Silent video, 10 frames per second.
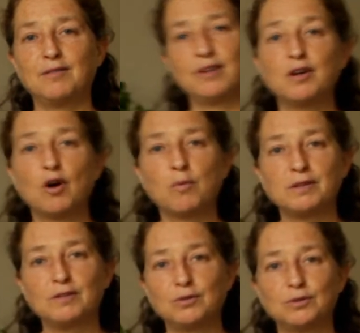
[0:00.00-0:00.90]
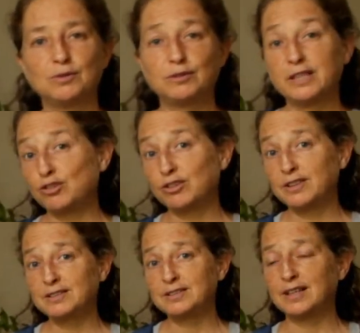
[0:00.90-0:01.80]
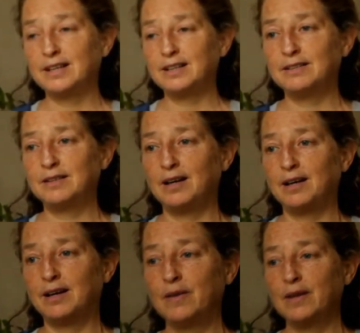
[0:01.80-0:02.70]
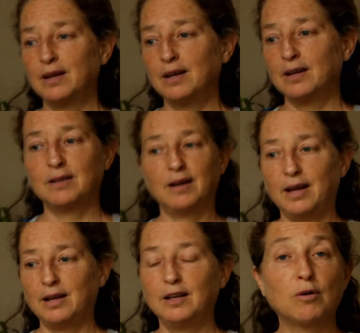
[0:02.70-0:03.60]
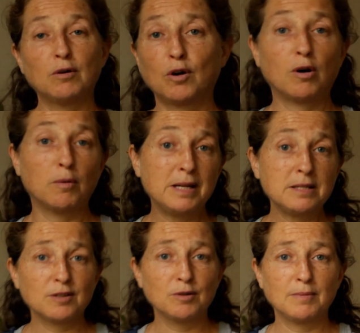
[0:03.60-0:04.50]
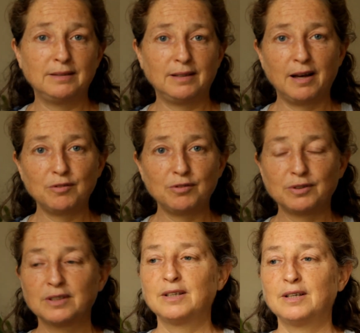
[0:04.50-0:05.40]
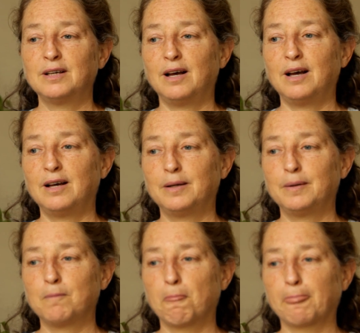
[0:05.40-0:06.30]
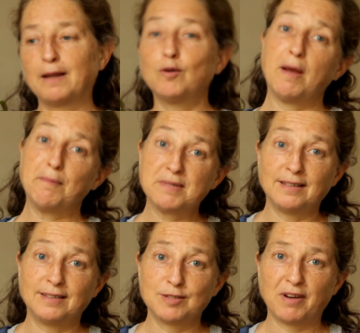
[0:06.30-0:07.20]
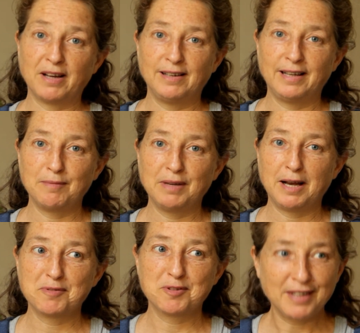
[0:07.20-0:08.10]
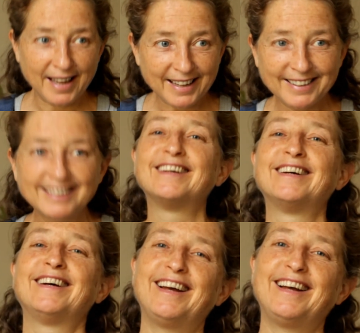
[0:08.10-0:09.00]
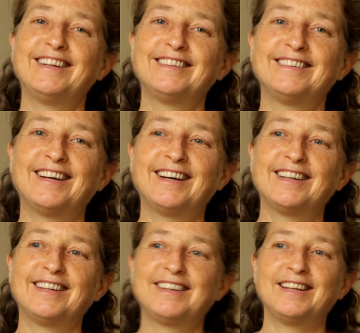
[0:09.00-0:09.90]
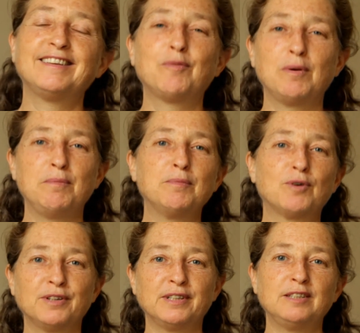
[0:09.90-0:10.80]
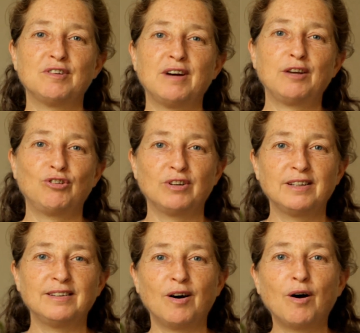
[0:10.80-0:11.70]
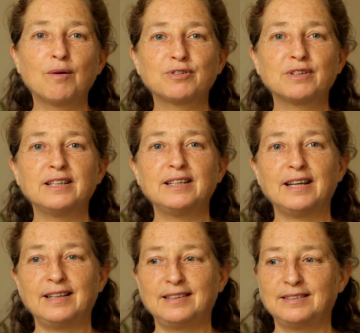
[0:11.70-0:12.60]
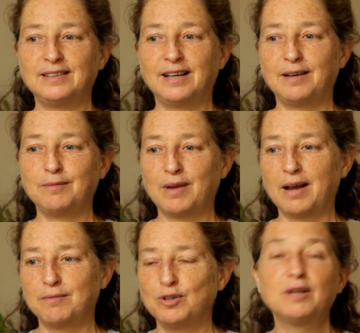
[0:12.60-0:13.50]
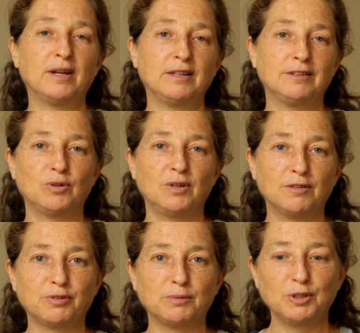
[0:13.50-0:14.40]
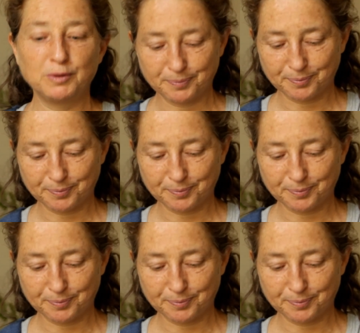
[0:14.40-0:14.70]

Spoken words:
very open to questions and any comments you might have. The website is finally coming up today, and then there will be more interaction, hopefully, and I'm really waiting to hear from you.